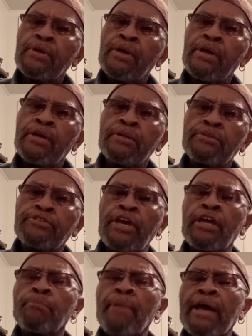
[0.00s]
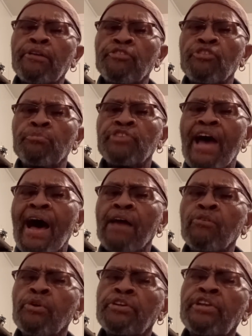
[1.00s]
and take it back to some
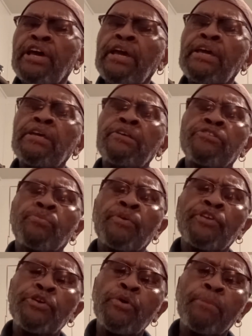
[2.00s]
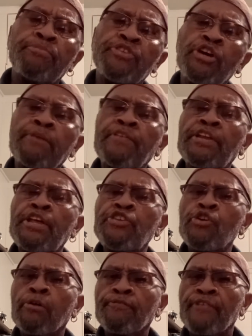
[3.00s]
childhood days, whether you observed it in
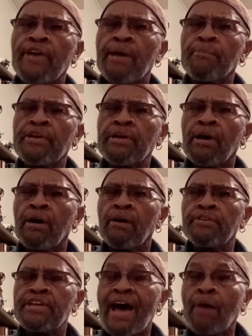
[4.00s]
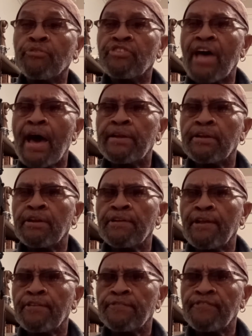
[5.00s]
your family or on the outside of
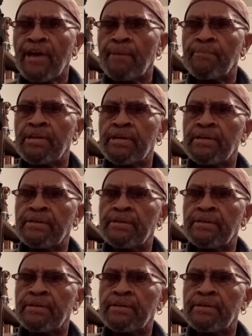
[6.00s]
another family?